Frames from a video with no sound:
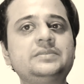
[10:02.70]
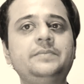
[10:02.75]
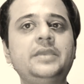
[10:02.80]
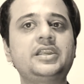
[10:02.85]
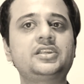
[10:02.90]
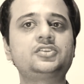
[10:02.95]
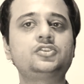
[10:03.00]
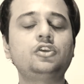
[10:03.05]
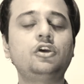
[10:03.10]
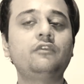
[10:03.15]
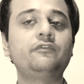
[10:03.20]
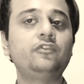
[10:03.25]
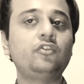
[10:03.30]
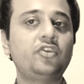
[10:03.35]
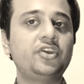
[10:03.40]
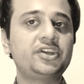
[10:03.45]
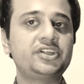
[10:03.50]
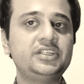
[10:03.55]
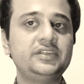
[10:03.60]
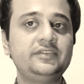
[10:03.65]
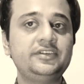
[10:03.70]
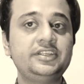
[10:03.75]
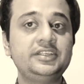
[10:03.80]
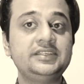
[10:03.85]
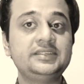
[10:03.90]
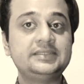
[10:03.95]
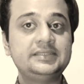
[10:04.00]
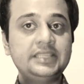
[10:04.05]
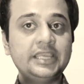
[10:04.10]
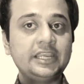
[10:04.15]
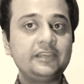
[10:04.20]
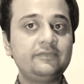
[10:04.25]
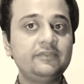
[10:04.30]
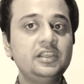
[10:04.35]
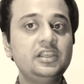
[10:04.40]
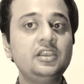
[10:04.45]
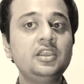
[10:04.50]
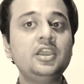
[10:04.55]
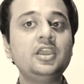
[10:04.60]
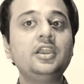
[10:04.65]
aspects of your activities that
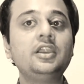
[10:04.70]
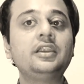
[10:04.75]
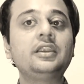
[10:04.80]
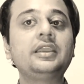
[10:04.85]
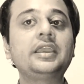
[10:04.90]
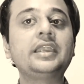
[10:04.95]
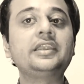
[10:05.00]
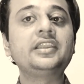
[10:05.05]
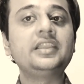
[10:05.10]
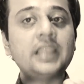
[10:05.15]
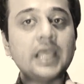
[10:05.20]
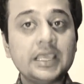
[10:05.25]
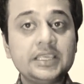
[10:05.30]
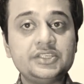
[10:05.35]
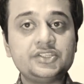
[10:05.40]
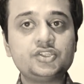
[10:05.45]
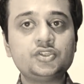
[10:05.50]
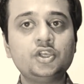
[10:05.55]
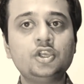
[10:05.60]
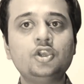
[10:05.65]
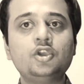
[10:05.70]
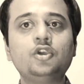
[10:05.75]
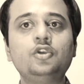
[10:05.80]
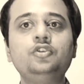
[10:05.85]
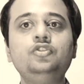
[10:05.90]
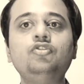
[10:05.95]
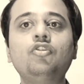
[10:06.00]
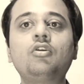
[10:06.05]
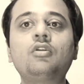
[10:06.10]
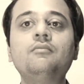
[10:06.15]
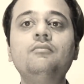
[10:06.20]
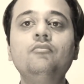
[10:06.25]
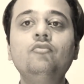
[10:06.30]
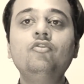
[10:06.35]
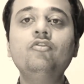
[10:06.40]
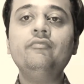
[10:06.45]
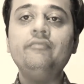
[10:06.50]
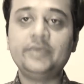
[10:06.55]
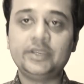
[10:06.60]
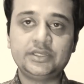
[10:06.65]
will catalyze your
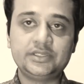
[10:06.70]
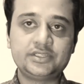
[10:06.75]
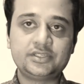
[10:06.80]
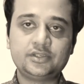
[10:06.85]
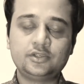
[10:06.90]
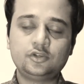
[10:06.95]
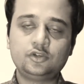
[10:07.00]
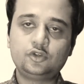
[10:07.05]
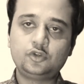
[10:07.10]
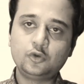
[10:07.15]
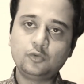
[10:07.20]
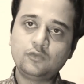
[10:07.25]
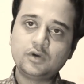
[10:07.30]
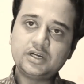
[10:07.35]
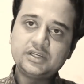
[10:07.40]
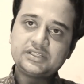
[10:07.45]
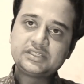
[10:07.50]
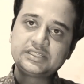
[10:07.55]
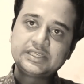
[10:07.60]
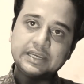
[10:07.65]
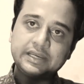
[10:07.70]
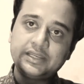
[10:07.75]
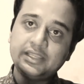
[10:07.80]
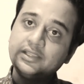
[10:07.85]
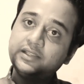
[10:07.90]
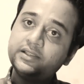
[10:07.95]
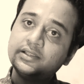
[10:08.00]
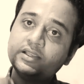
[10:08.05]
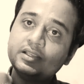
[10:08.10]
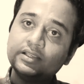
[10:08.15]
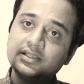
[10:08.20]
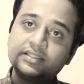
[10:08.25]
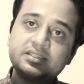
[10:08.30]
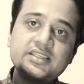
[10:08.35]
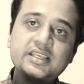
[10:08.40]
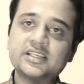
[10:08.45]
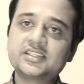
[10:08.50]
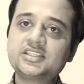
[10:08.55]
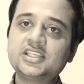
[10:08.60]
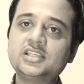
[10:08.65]
movement towards getting
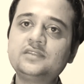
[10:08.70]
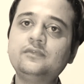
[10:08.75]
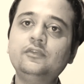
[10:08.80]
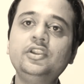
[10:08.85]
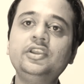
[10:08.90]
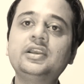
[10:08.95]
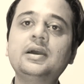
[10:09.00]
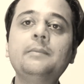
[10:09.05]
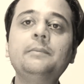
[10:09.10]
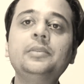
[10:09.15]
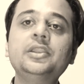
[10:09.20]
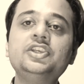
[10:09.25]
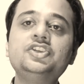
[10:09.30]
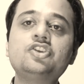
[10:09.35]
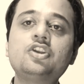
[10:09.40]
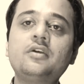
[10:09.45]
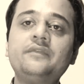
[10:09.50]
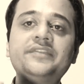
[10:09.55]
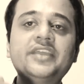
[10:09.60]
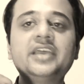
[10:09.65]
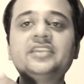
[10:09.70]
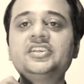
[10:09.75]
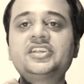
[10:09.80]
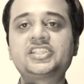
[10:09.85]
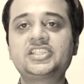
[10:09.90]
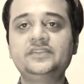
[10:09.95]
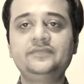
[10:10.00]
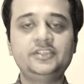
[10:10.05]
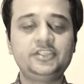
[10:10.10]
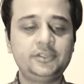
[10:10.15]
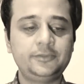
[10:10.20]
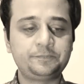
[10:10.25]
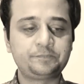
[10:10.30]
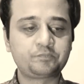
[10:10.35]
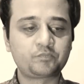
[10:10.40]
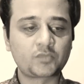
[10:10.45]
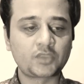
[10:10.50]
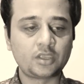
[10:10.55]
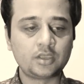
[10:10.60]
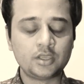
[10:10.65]
successfully completion of that activity.
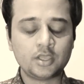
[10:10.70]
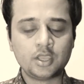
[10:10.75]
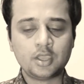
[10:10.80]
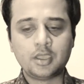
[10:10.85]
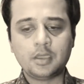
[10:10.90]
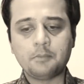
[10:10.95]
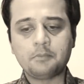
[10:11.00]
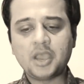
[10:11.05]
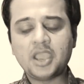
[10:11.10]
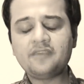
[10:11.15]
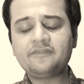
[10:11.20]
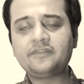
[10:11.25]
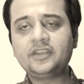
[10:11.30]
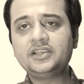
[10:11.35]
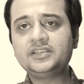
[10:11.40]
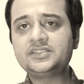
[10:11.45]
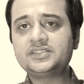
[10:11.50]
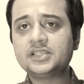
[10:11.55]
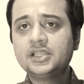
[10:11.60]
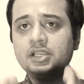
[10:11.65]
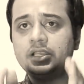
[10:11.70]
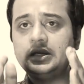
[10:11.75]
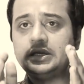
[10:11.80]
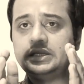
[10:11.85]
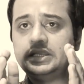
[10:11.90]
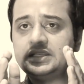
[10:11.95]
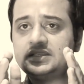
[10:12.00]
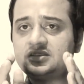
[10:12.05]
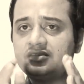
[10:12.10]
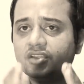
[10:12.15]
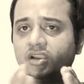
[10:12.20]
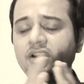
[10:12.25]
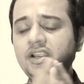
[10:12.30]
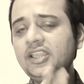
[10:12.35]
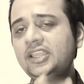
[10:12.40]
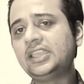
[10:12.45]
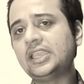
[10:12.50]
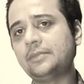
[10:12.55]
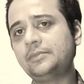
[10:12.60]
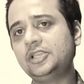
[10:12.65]
My friends,
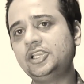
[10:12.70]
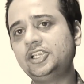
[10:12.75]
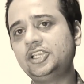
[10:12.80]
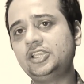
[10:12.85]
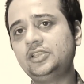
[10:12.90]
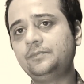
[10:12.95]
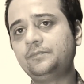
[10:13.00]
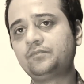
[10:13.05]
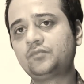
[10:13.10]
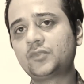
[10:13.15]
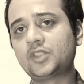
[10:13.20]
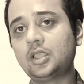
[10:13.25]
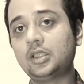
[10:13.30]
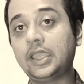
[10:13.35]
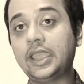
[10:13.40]
discerning ability